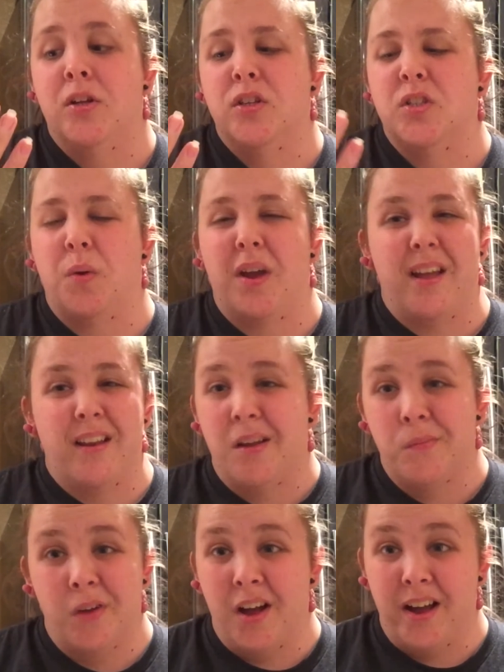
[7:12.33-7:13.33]
so I end
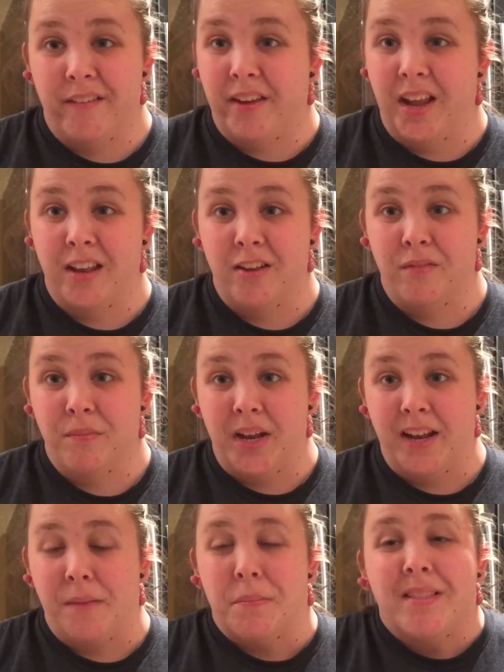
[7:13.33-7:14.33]
up not having any of my
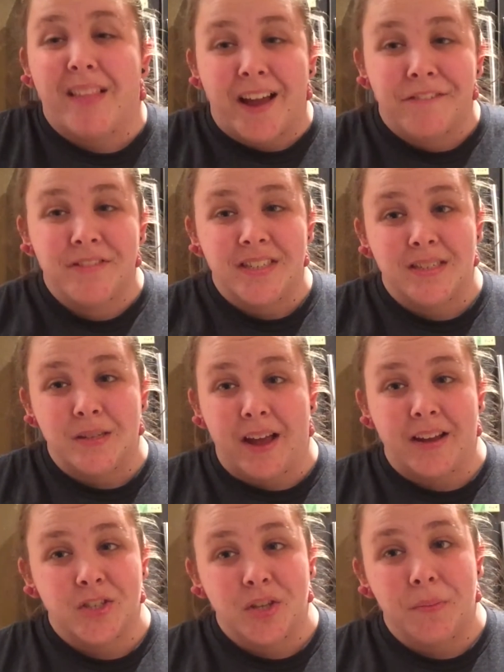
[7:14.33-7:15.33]
name left to
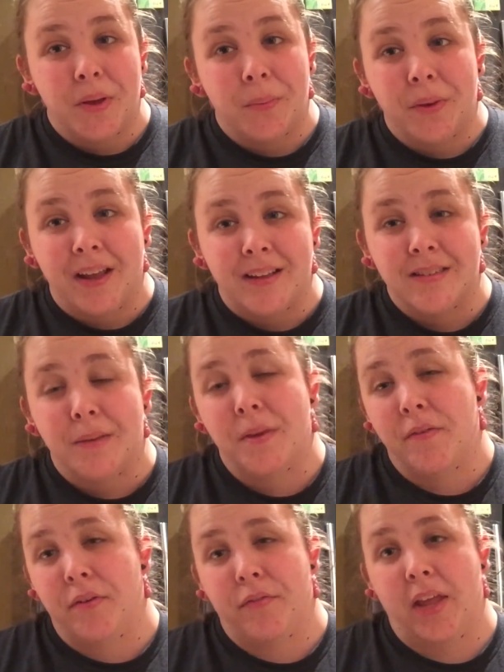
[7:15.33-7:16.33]
actually be able to get some,
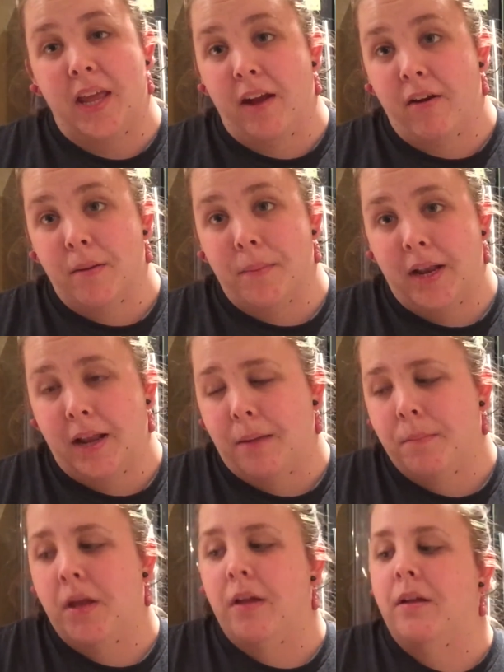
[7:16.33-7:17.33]
even if they carry my name.